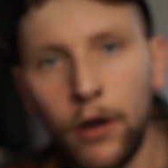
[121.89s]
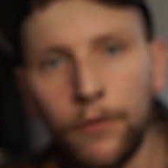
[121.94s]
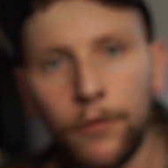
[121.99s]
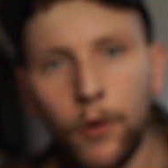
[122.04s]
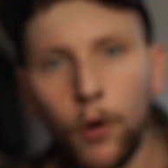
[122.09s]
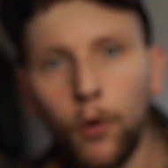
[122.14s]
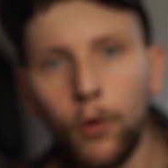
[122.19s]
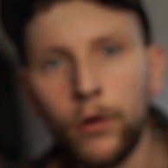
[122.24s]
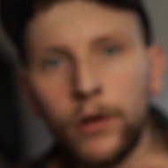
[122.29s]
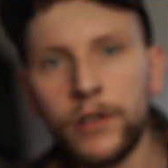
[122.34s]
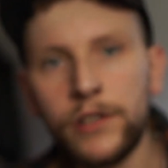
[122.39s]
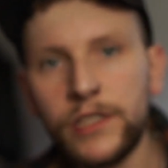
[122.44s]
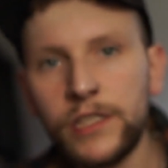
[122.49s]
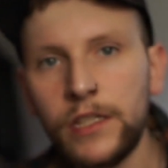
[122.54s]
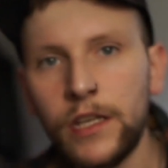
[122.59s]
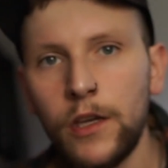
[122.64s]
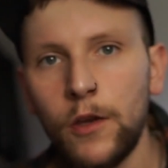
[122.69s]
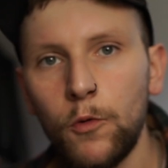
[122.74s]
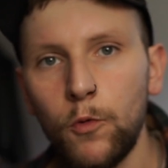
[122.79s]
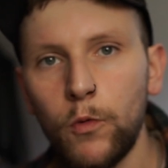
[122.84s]
of
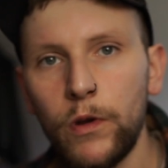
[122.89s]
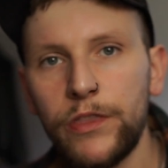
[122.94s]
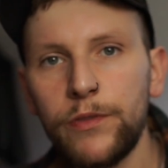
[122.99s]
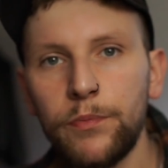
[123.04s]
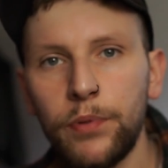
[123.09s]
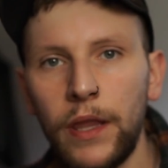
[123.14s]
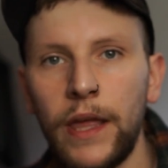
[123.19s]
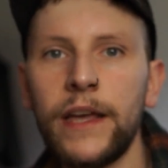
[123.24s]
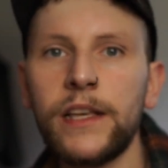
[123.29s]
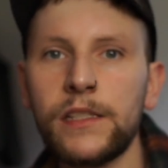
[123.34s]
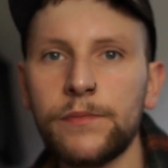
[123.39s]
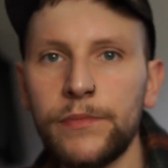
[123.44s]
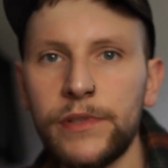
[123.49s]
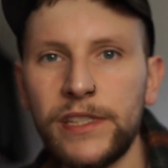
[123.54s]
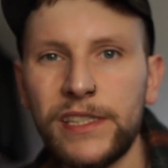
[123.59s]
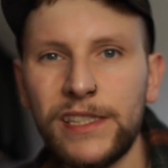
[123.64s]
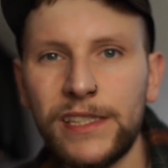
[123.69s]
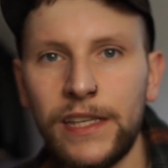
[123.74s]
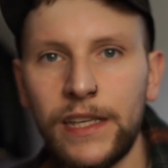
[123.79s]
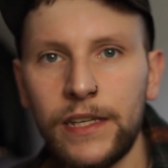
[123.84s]
course, with Plasma
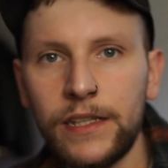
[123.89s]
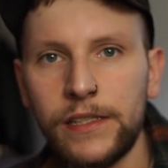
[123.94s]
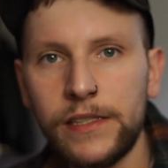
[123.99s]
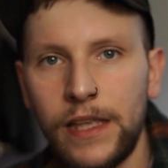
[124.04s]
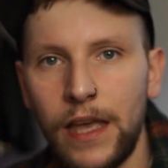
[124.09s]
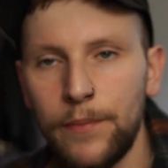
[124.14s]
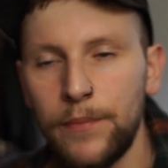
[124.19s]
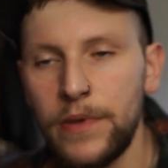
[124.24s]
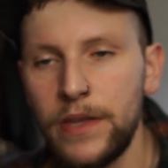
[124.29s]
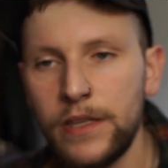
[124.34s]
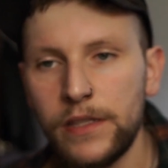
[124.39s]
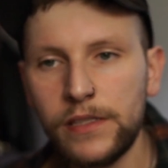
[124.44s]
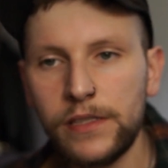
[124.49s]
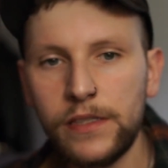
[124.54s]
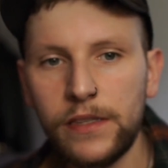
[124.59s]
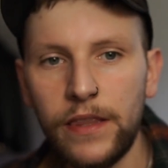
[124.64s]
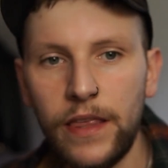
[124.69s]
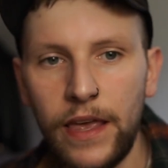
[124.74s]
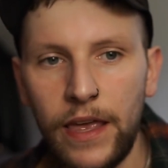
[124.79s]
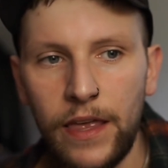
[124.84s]
6, that
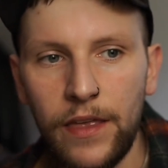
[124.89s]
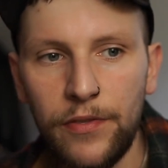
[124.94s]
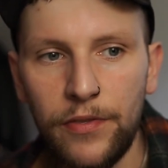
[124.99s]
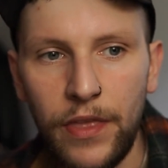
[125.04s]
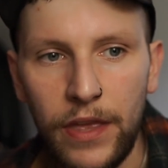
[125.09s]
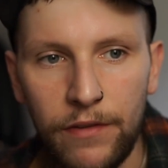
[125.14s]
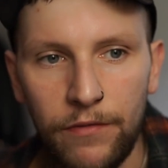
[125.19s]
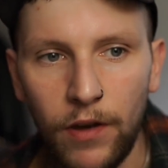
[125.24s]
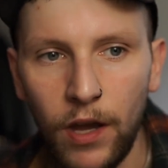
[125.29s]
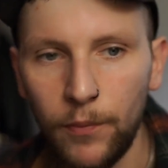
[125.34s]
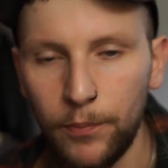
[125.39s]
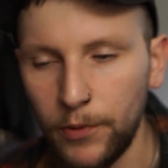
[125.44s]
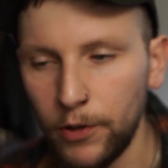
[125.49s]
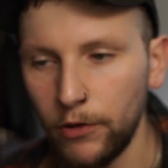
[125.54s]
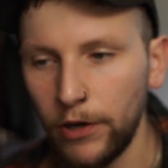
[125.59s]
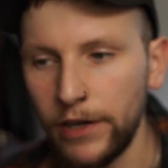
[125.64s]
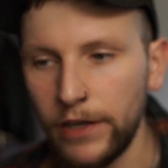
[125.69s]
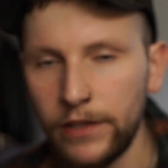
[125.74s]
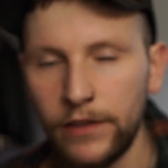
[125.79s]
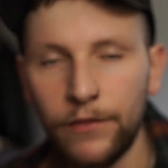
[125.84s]
means that they've
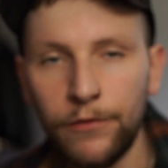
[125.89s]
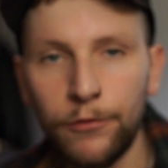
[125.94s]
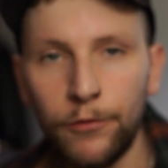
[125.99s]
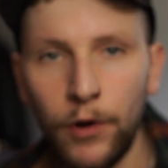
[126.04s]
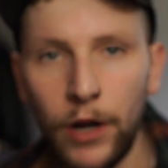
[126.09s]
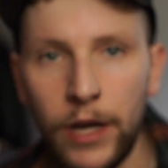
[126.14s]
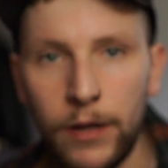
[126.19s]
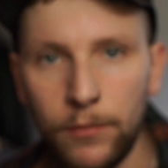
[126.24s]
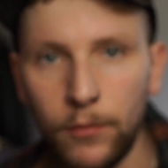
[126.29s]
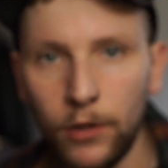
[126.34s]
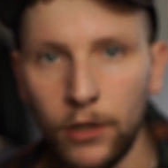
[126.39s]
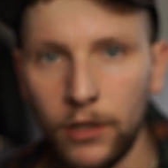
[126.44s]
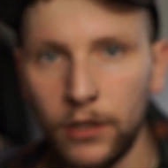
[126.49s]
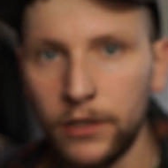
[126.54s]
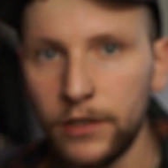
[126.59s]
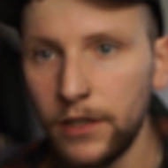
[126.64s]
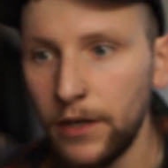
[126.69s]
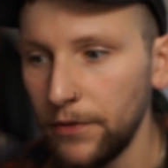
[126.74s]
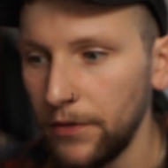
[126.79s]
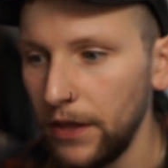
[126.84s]
upgraded the
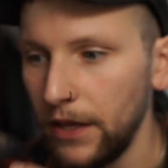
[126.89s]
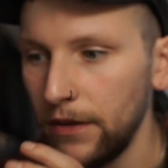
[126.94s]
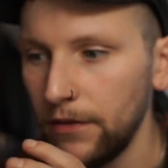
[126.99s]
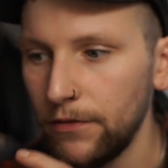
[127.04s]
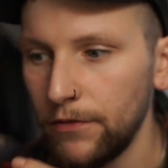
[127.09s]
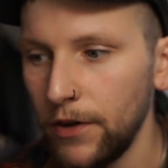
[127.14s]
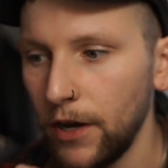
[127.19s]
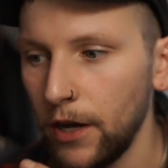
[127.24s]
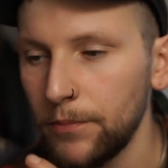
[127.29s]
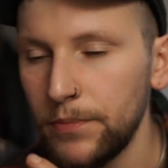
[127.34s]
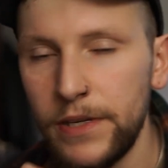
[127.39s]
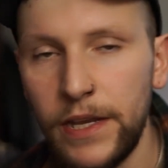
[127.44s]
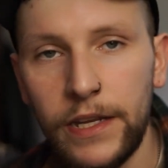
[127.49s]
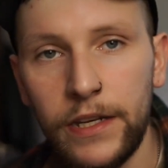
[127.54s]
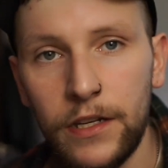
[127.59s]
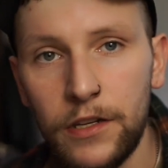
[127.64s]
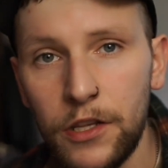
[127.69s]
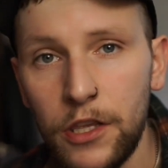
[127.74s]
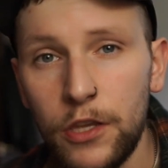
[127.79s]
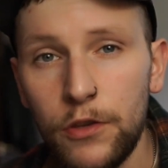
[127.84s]
framework, they've
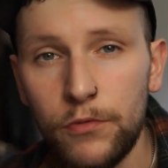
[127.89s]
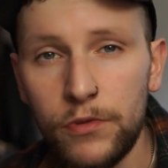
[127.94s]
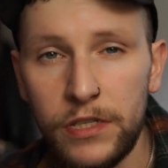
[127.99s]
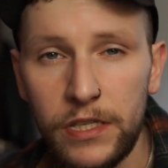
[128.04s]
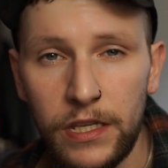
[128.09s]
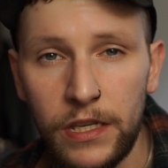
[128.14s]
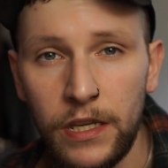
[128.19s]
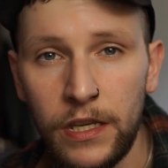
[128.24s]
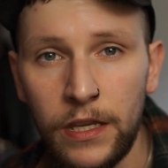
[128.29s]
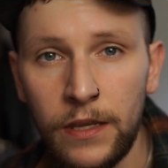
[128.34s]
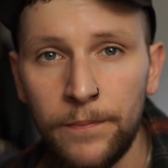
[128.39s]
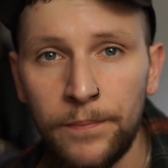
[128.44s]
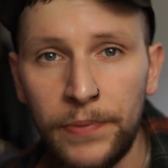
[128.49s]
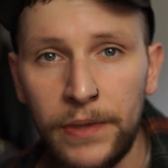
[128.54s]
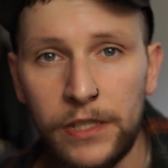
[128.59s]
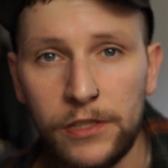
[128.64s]
updated Qt,